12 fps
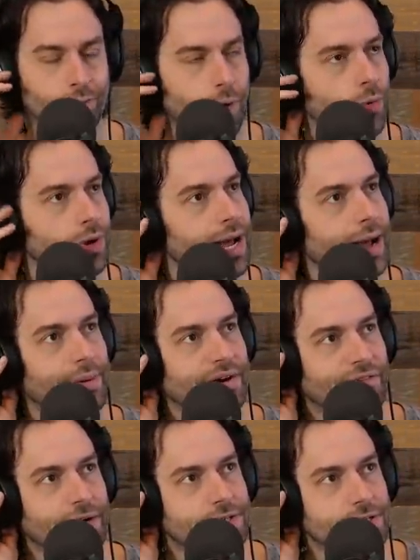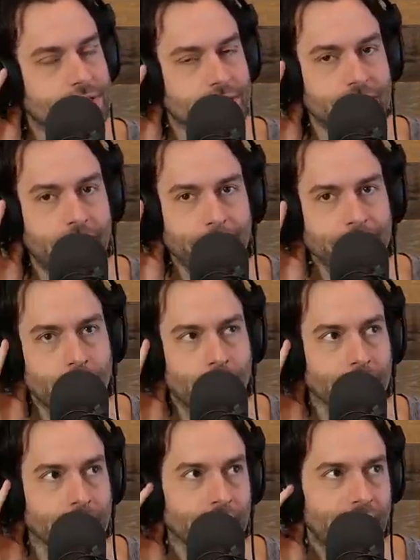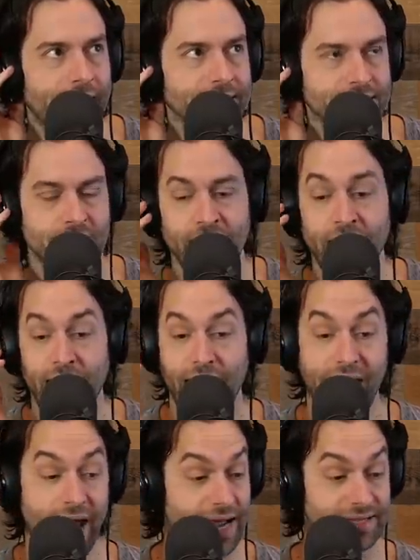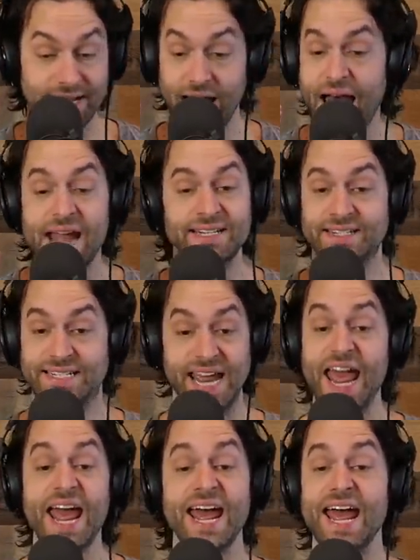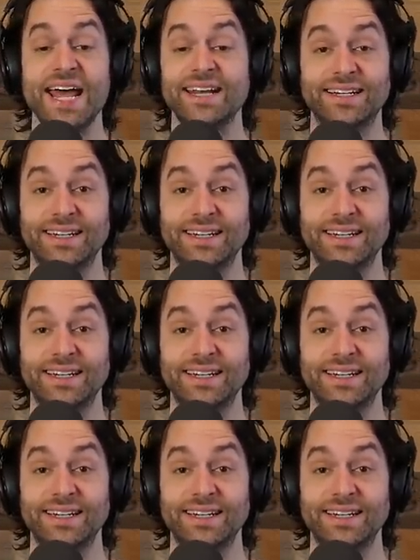what would happen if I just stopped going to class? And I did!